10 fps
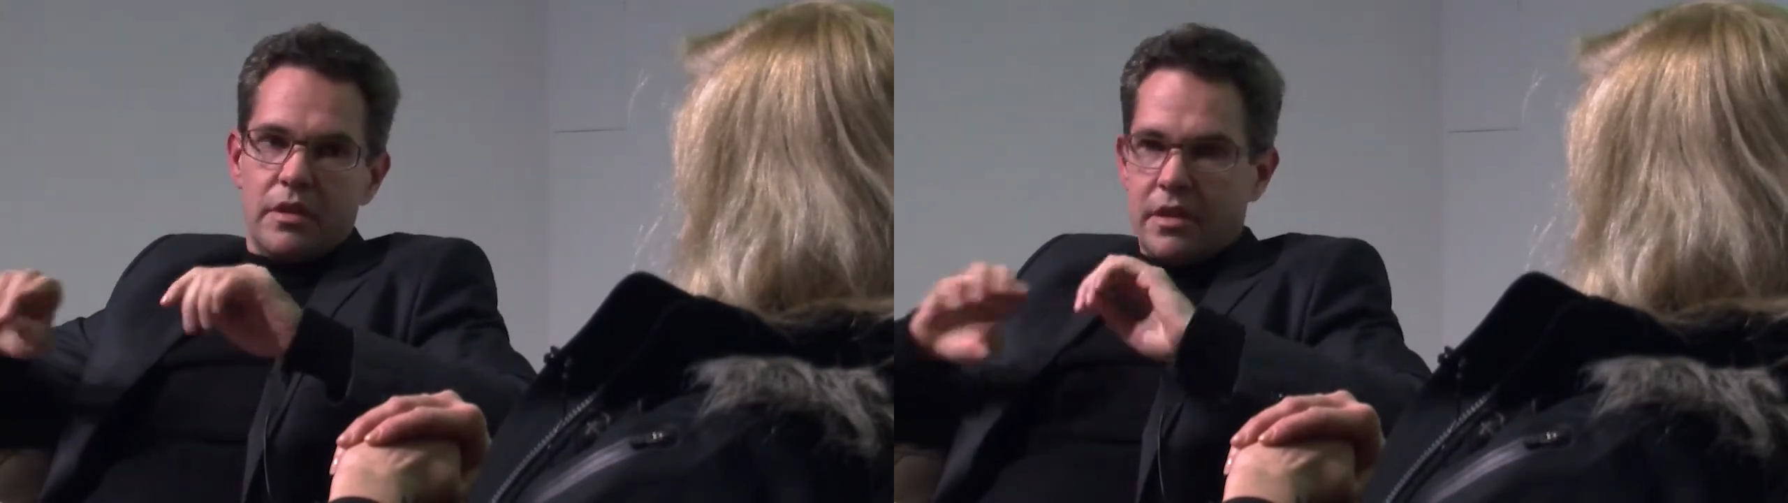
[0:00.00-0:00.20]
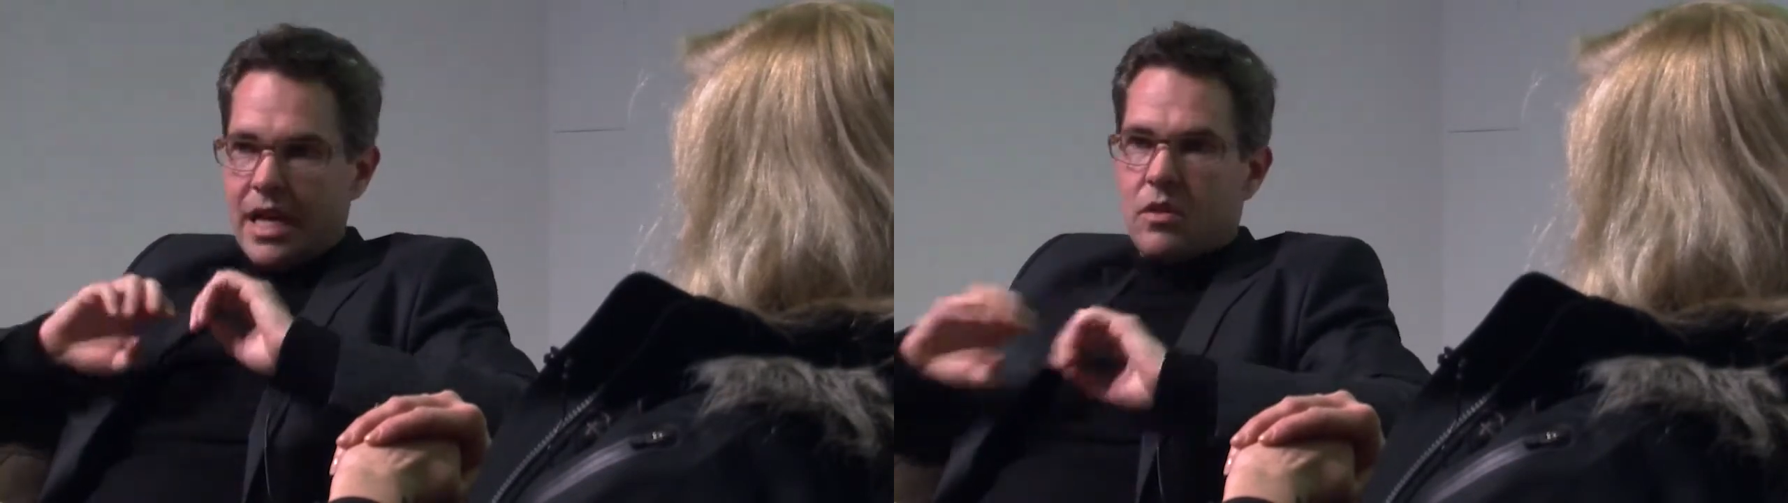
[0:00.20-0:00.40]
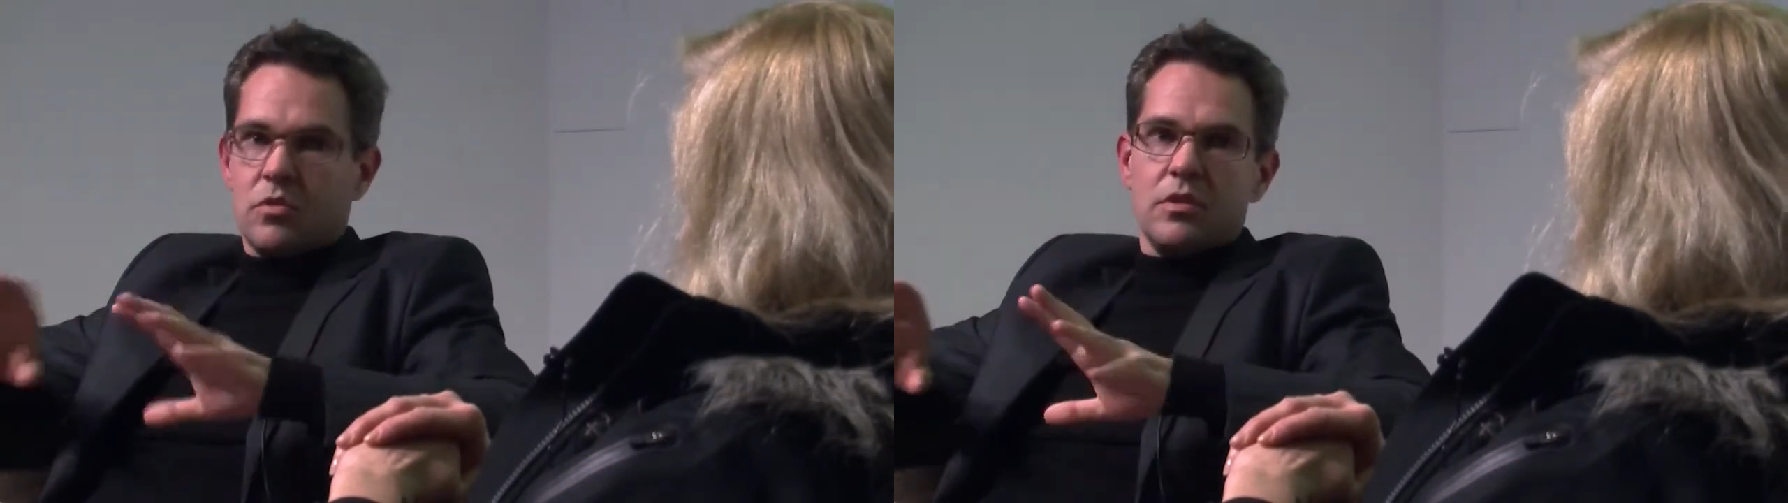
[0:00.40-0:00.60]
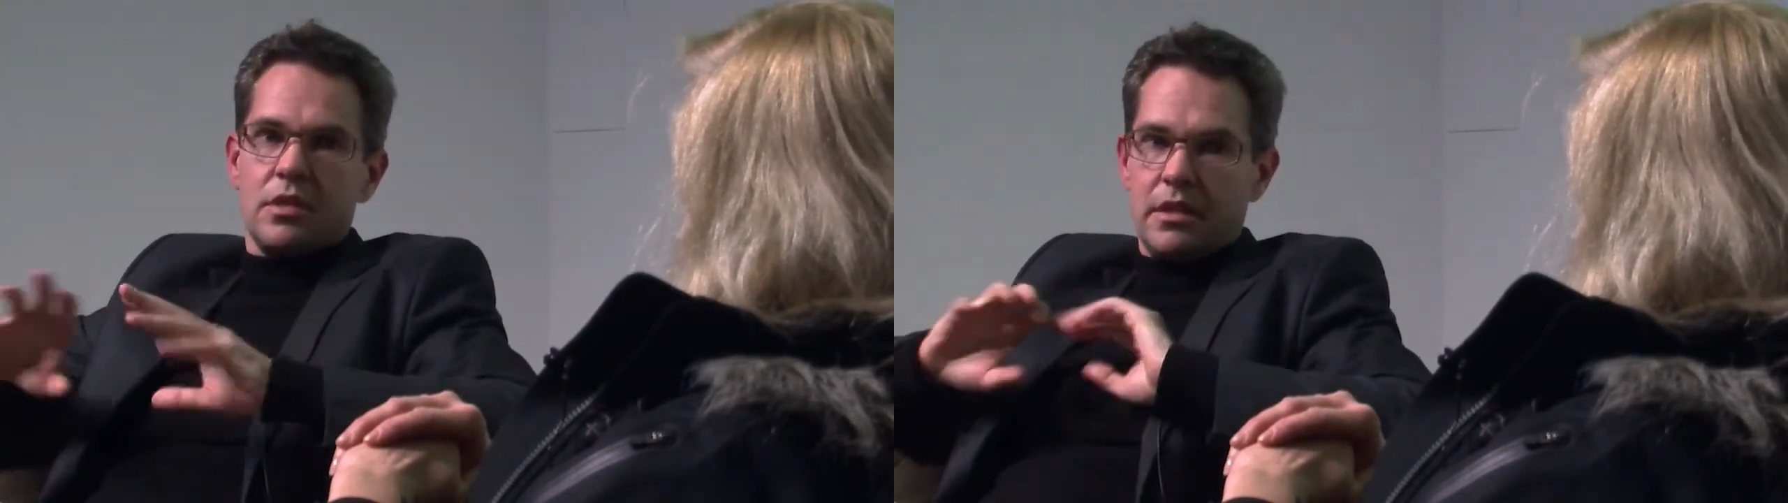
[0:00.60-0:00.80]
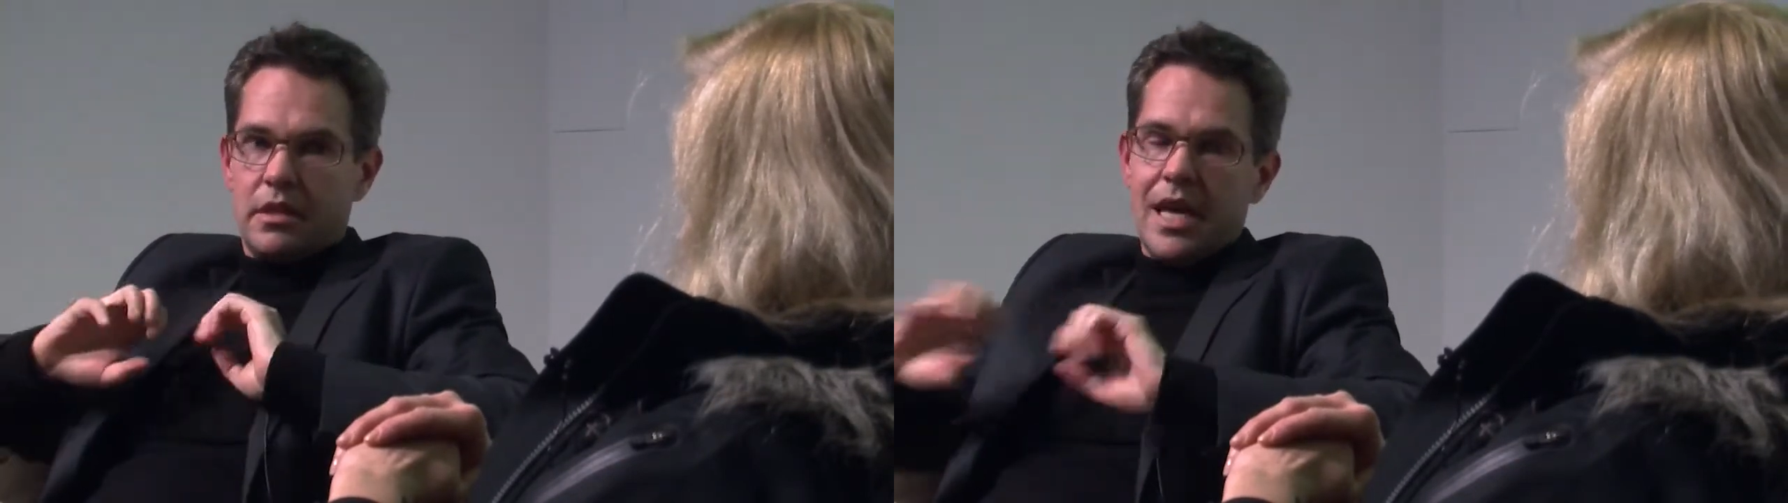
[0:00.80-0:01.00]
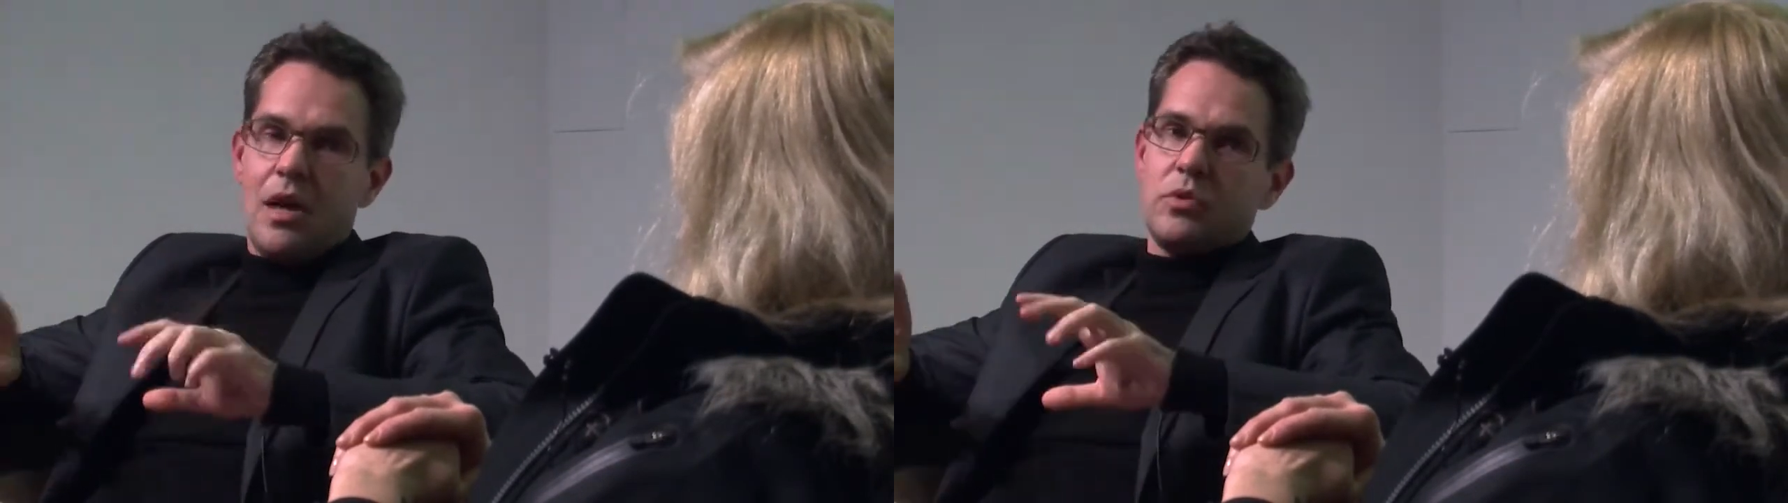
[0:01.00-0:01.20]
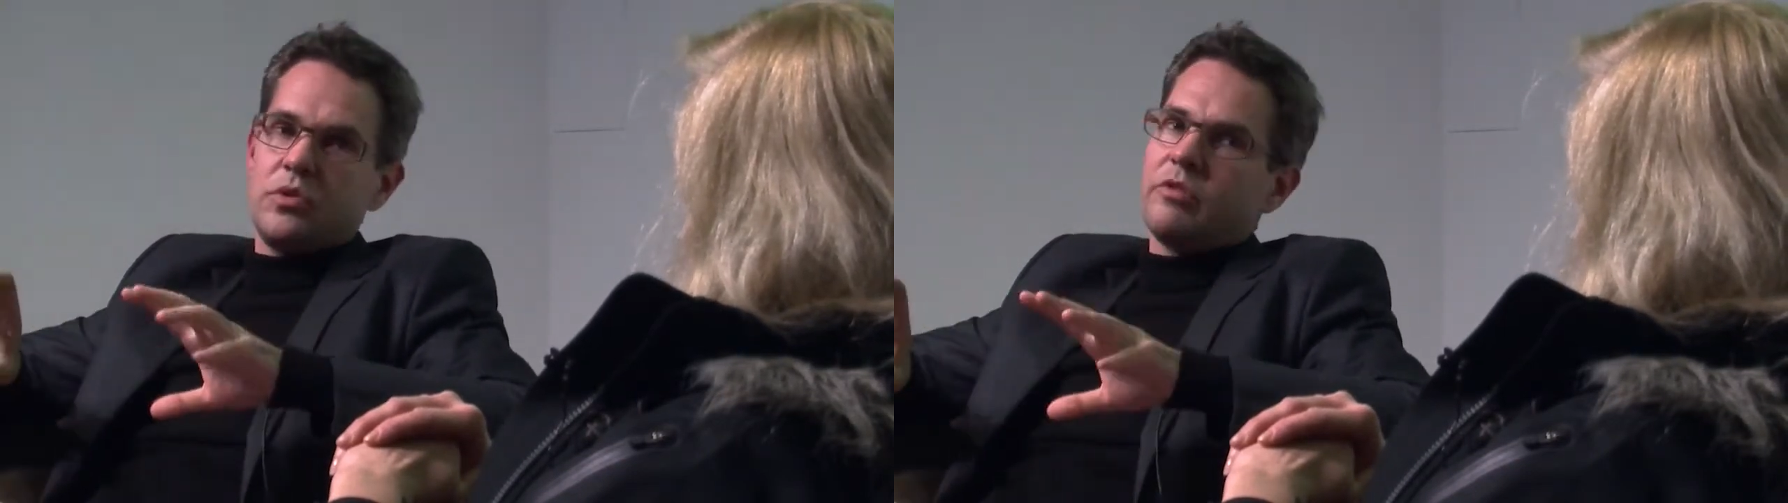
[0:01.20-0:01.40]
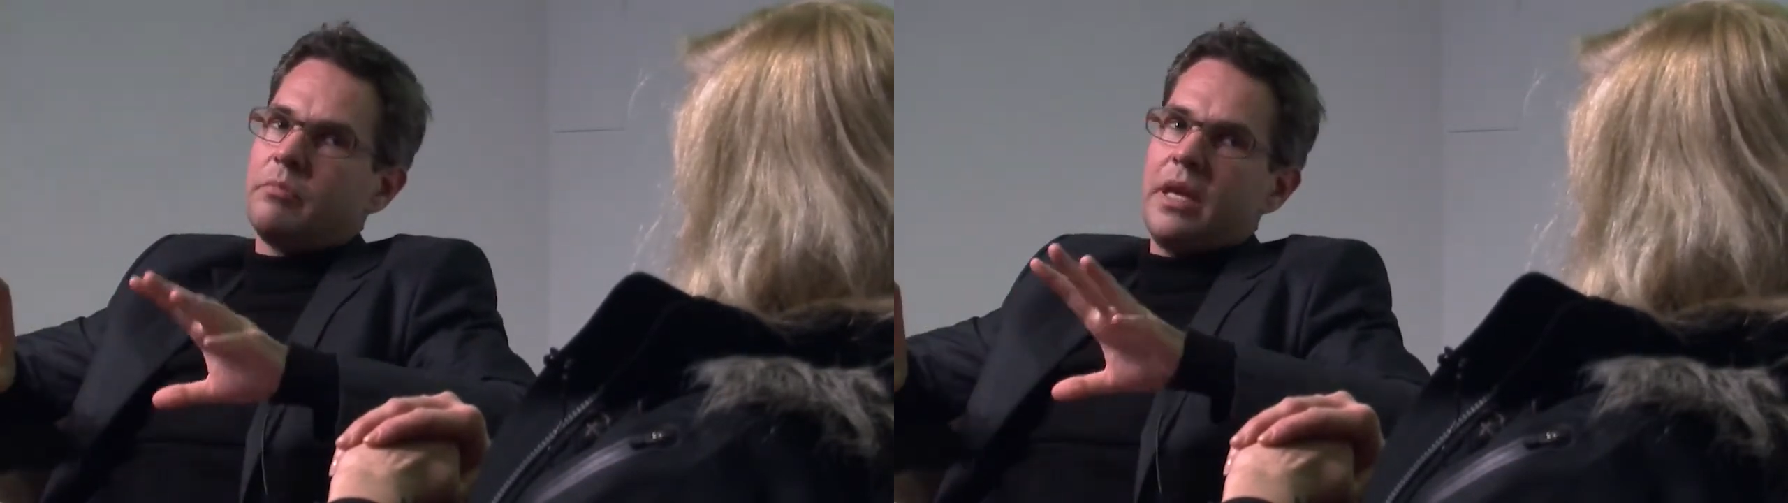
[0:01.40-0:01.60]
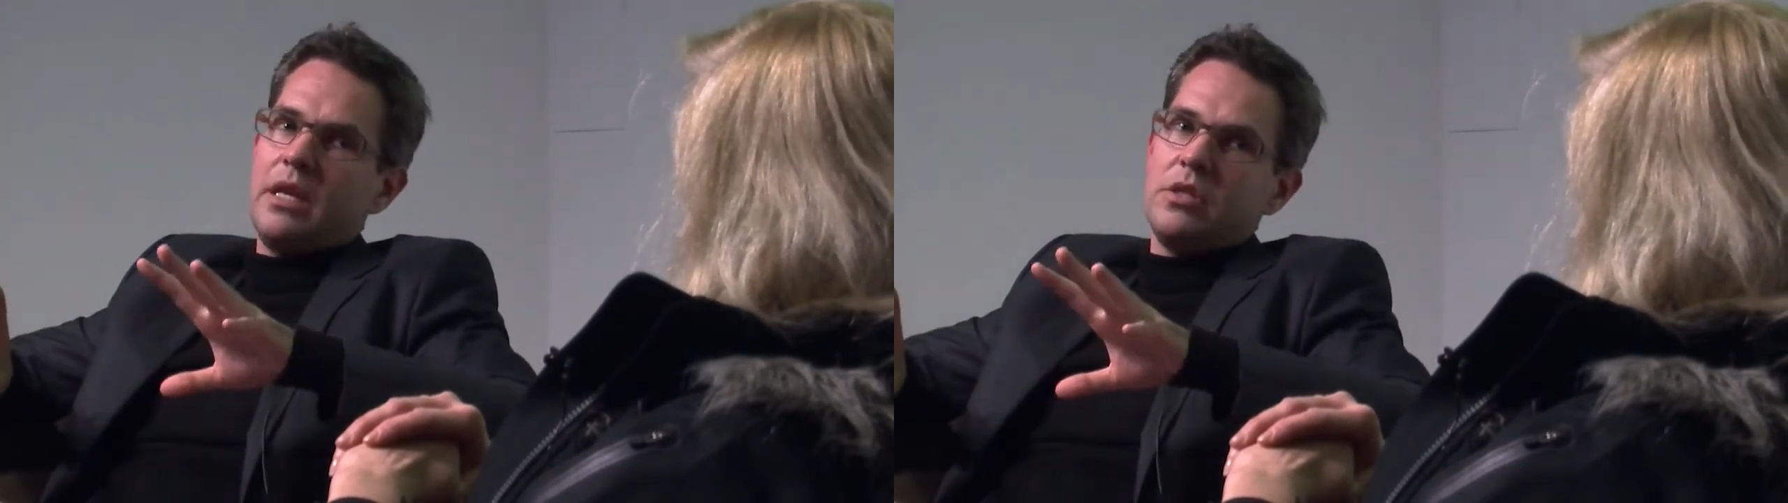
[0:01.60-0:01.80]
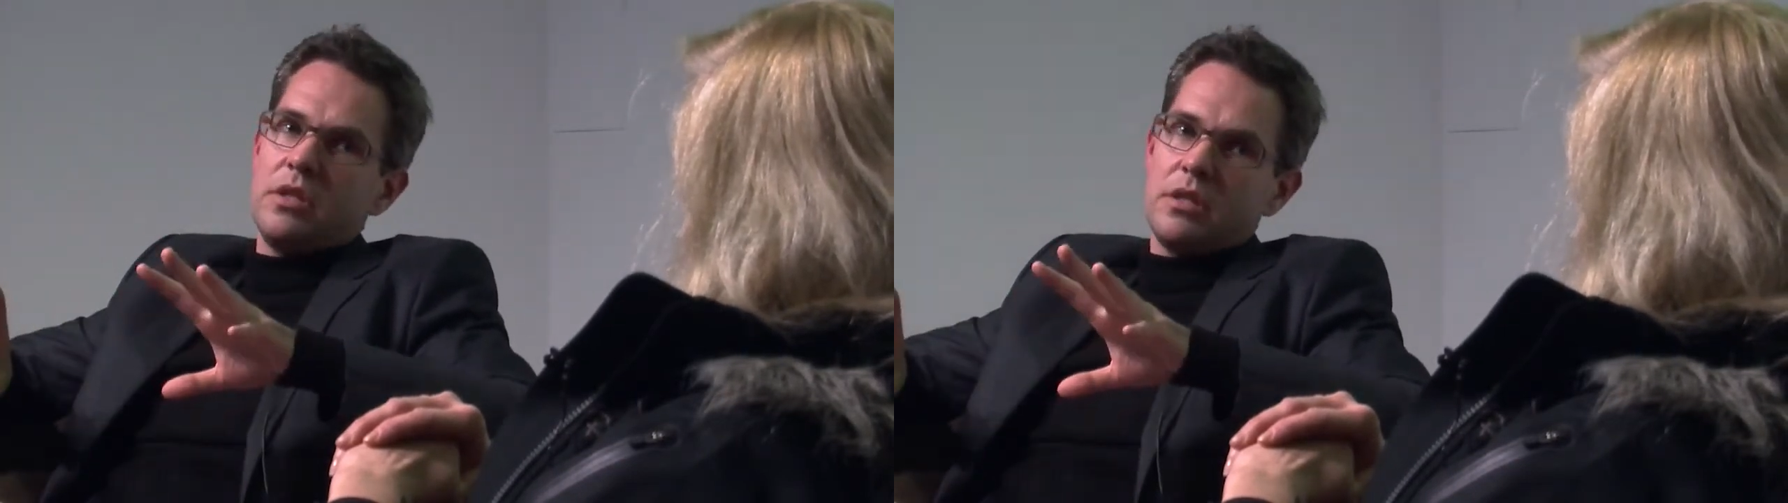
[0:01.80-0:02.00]
thousands and thousands of
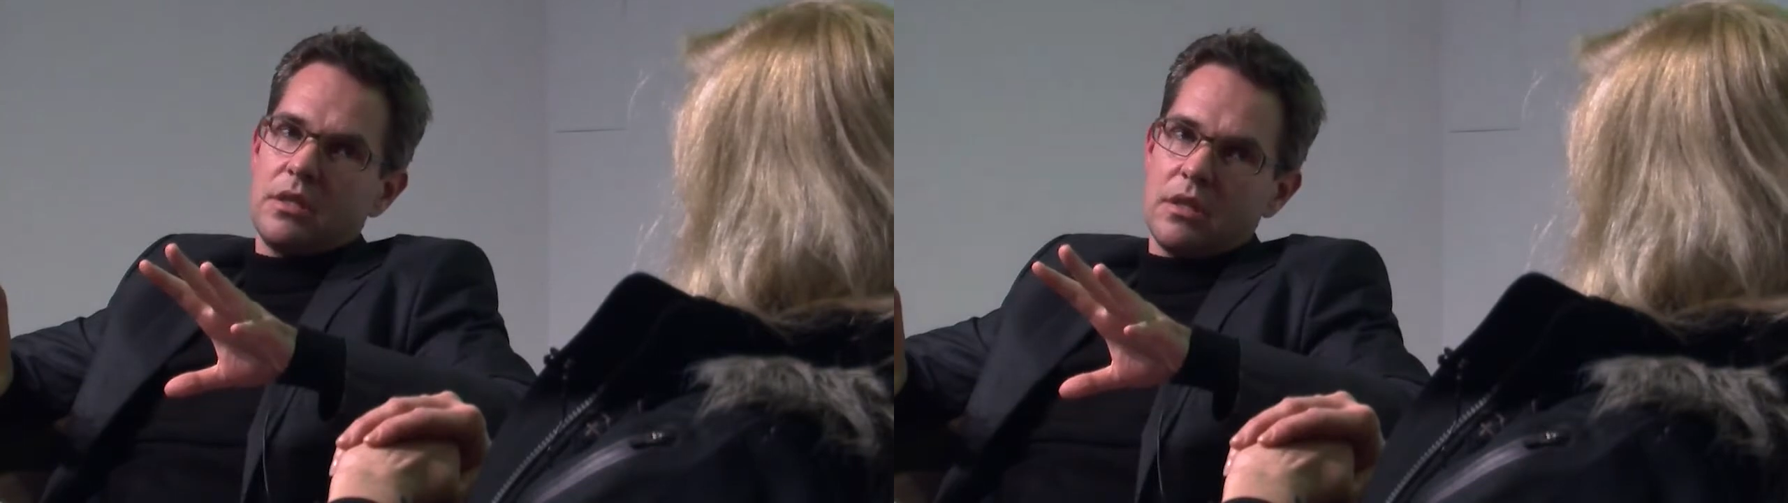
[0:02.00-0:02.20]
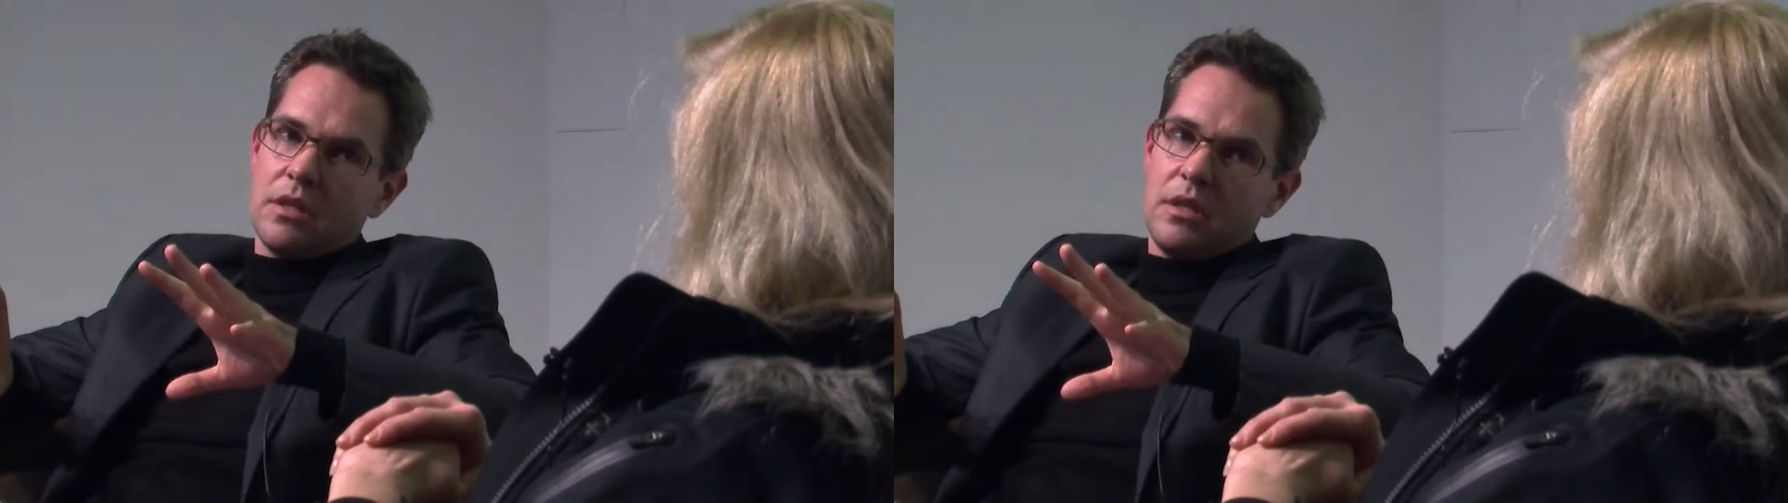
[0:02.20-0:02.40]
pages.